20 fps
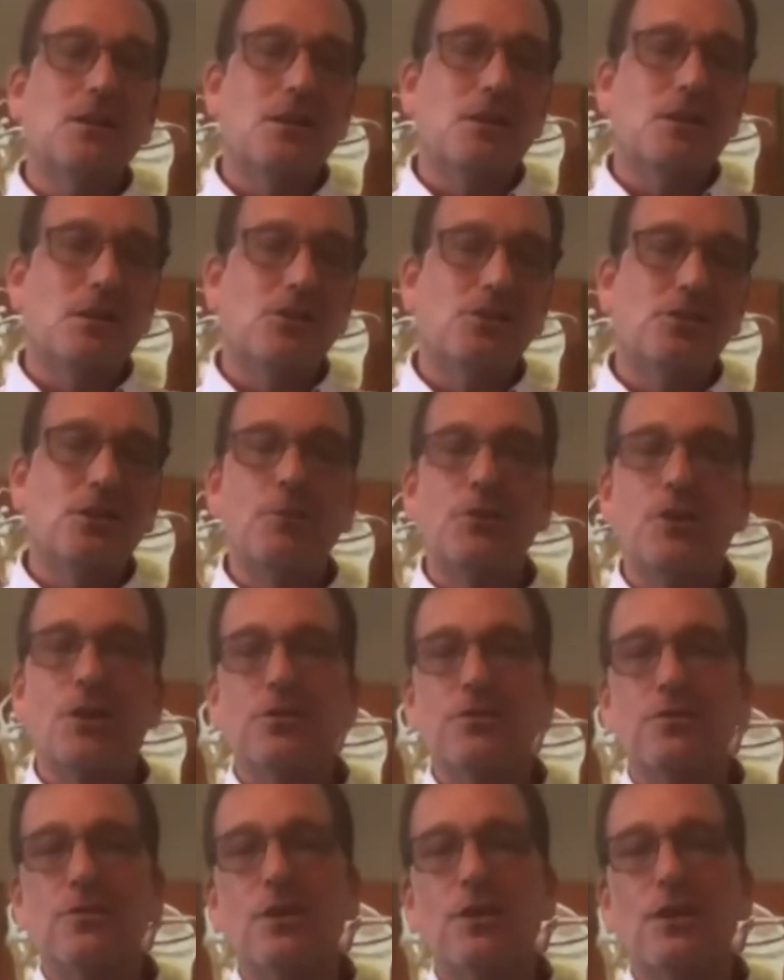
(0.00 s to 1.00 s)
in these
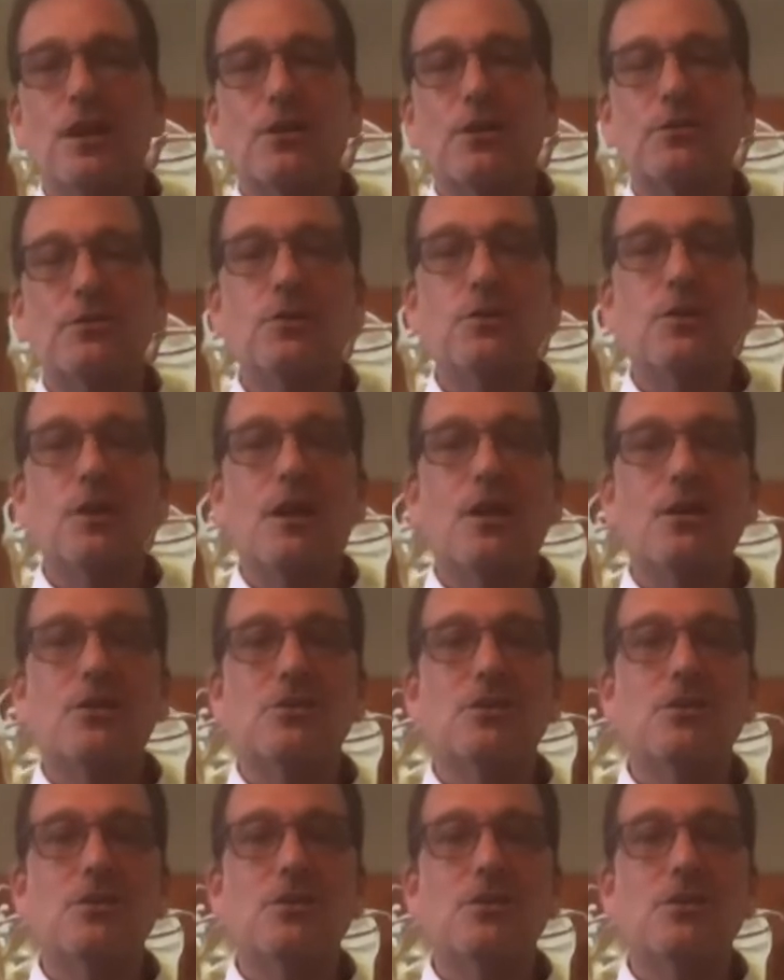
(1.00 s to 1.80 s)
seminars for the next few days.